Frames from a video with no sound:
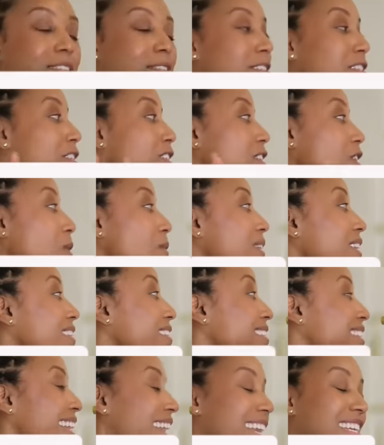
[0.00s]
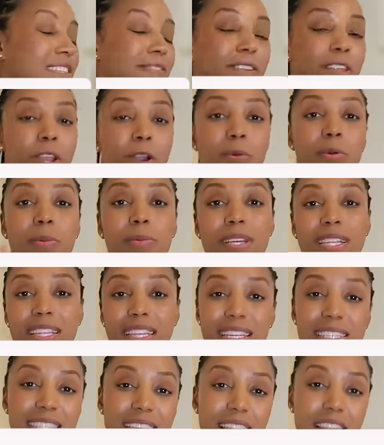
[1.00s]
shown in today's video will be
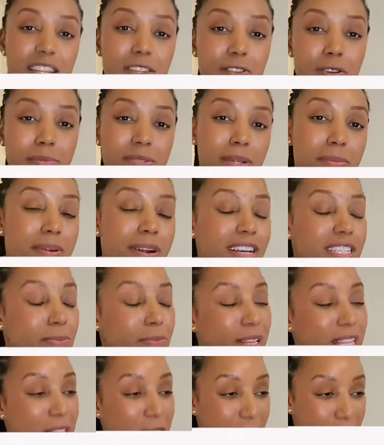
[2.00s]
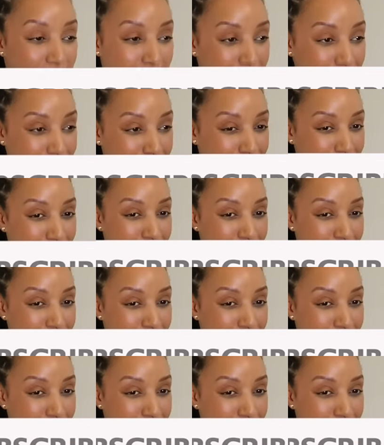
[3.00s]
linked in the description box below.